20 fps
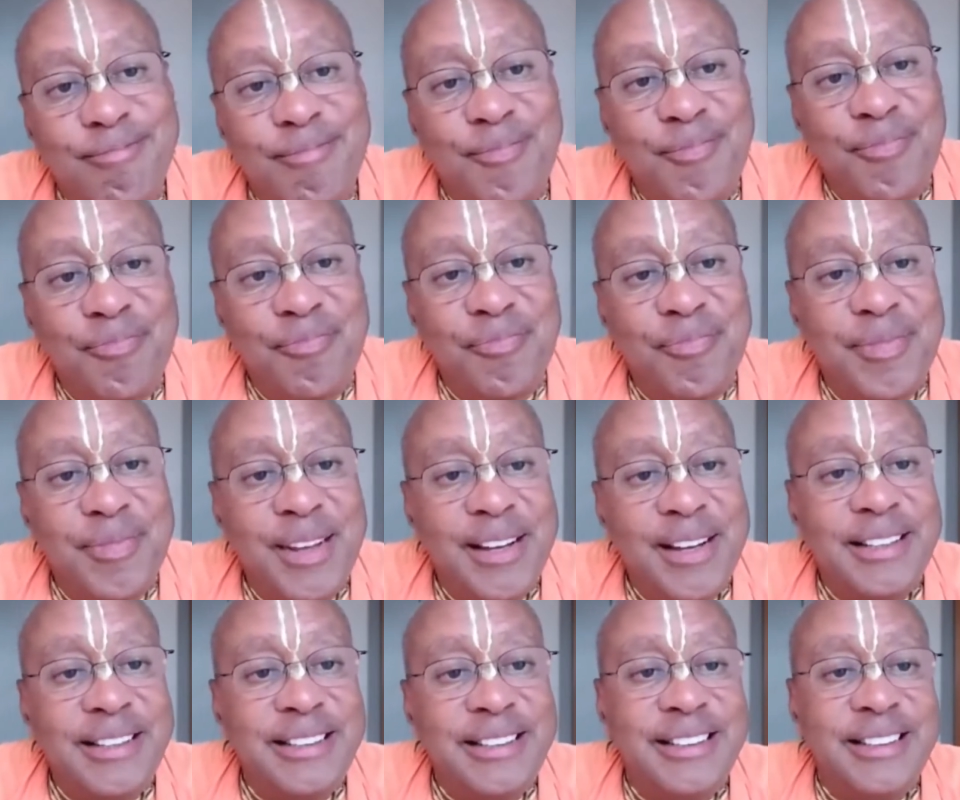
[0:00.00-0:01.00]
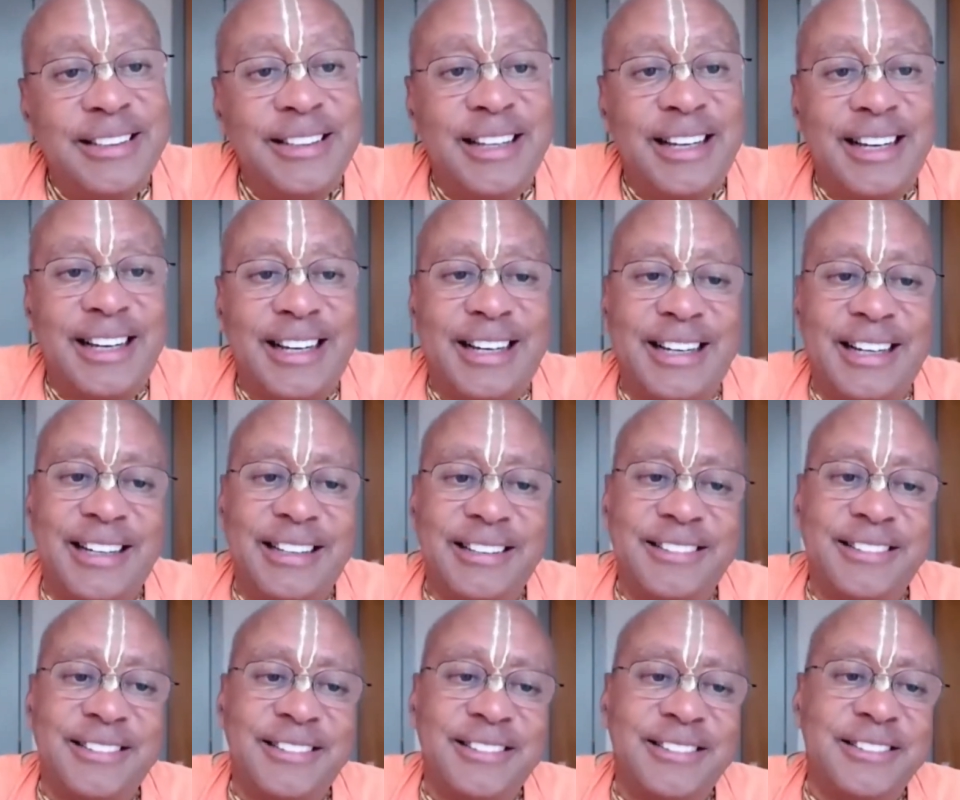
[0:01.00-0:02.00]

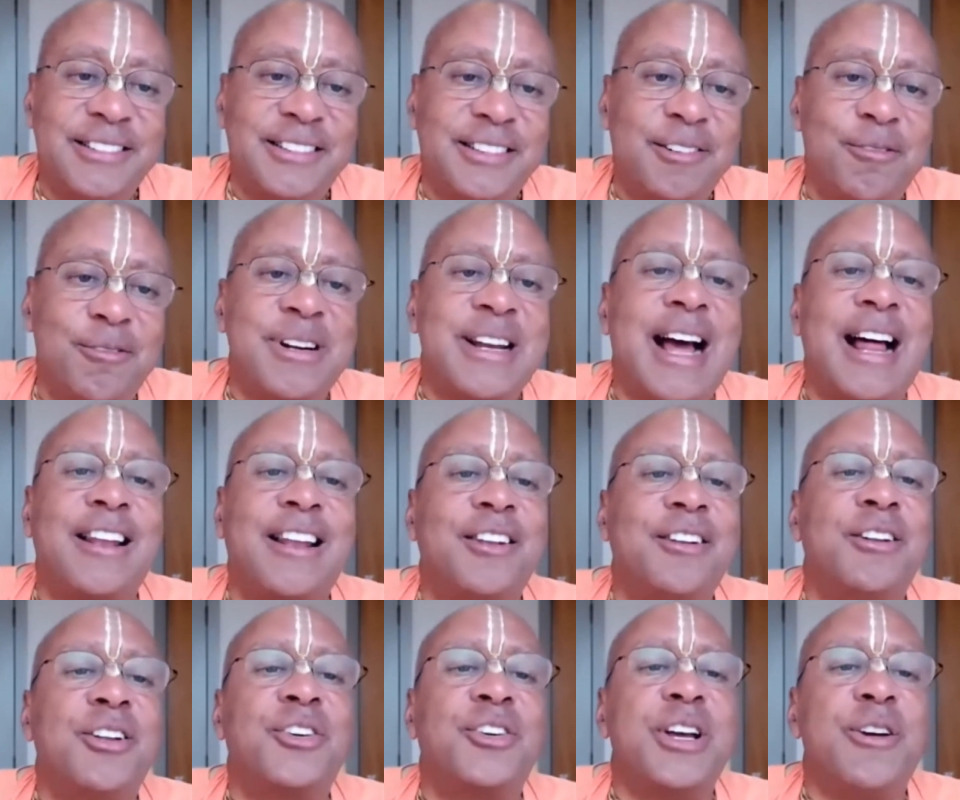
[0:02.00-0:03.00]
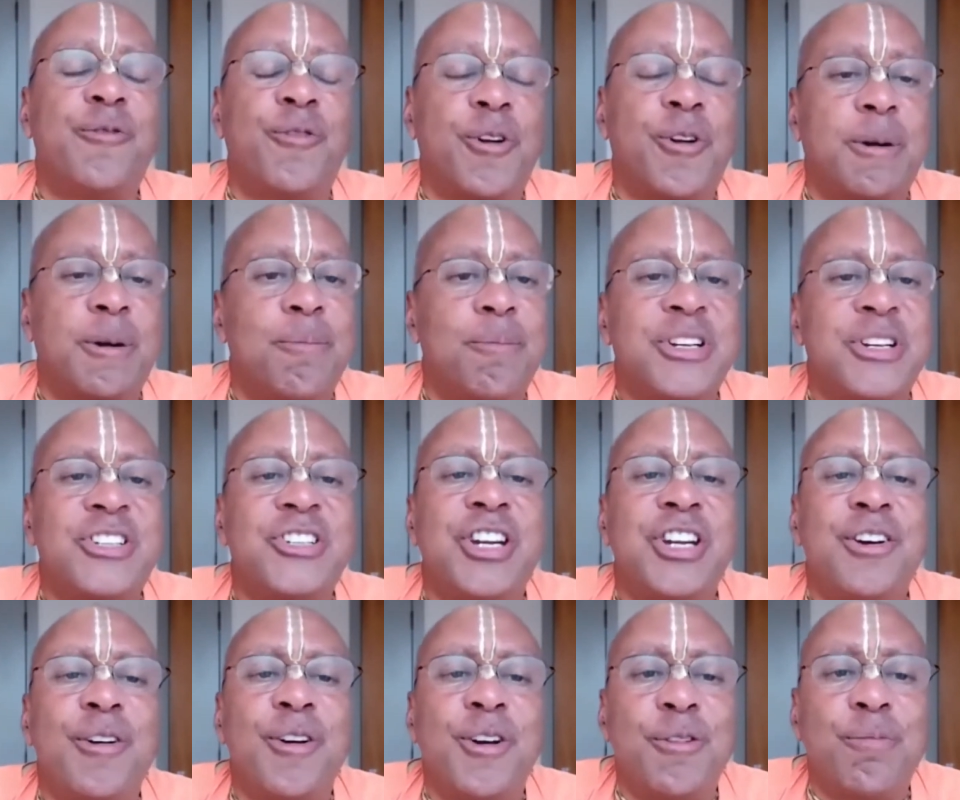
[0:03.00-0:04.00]
We're not looking for
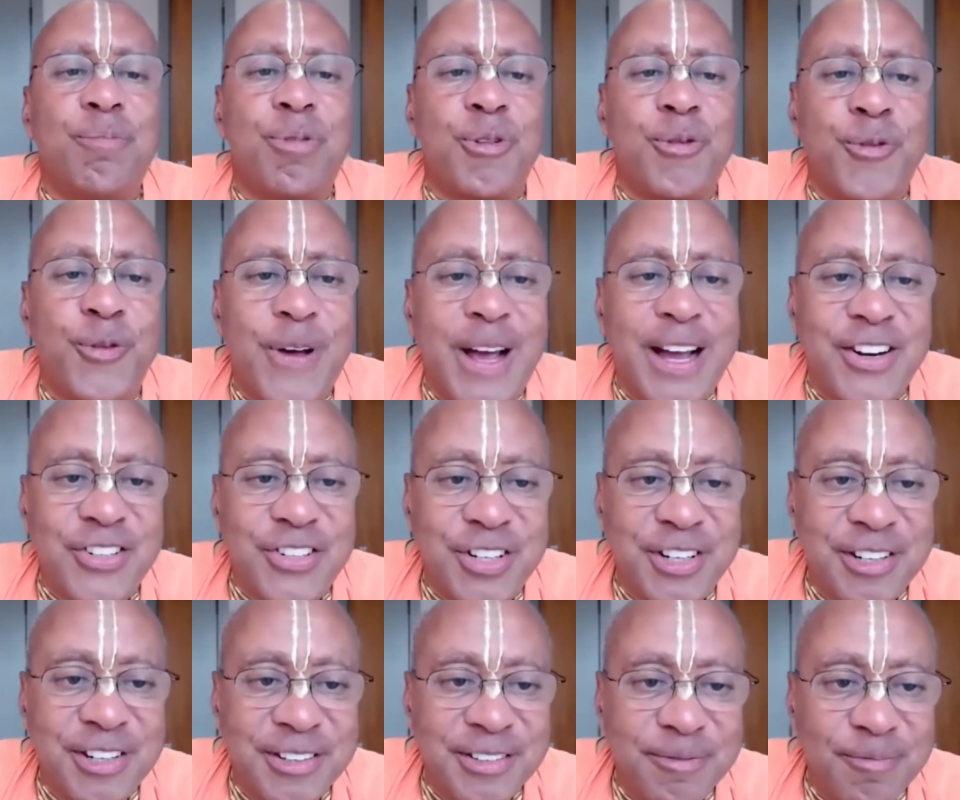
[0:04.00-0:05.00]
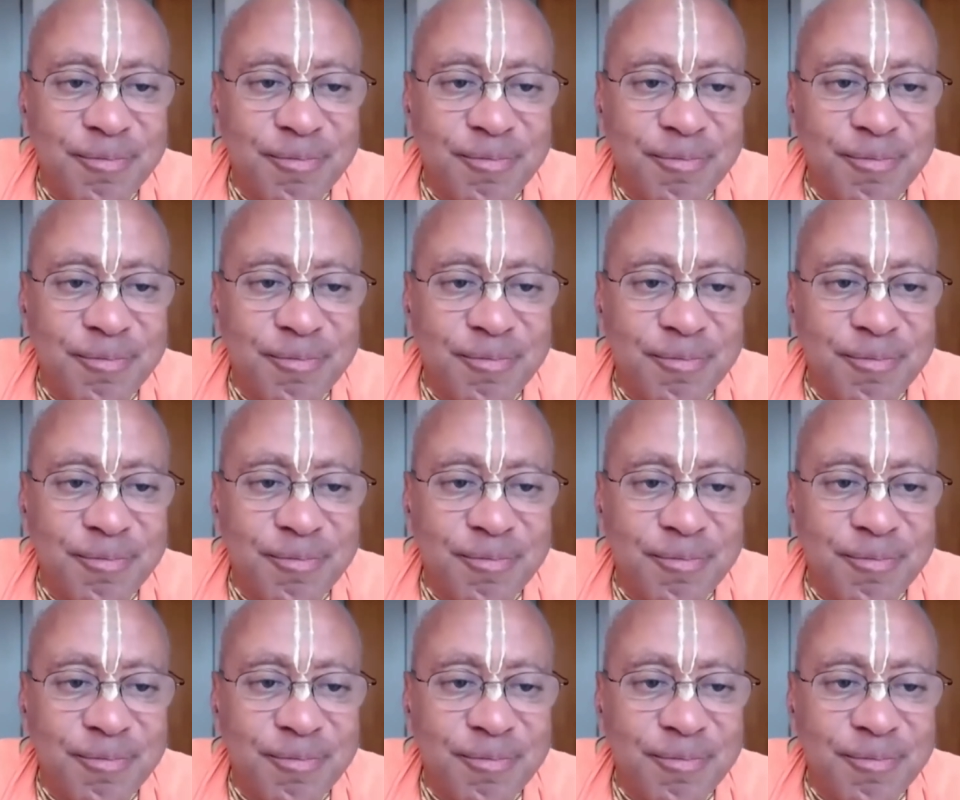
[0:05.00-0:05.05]
material perfection.